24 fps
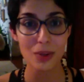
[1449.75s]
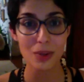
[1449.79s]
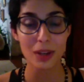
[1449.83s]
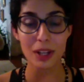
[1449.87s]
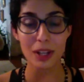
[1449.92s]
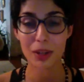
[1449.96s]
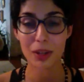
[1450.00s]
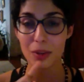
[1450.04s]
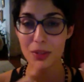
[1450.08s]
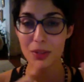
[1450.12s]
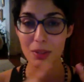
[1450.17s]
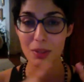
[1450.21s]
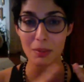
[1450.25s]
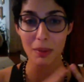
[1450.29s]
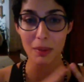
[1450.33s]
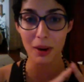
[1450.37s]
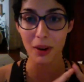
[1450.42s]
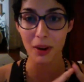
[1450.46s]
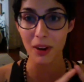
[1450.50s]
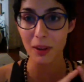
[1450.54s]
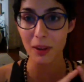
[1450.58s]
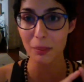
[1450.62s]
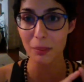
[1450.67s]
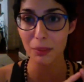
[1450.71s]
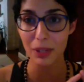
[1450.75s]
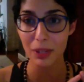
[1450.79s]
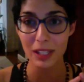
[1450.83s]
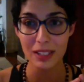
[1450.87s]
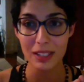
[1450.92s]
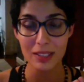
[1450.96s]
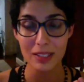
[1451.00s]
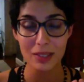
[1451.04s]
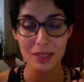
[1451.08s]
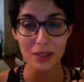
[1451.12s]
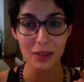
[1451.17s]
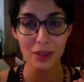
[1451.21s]
I know tomorrow I'm
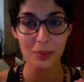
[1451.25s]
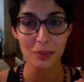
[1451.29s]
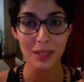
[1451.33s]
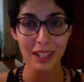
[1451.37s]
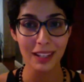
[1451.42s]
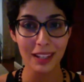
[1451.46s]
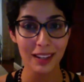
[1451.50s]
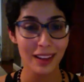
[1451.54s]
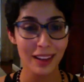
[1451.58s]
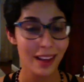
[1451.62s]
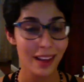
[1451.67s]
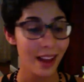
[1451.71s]
brainstorming.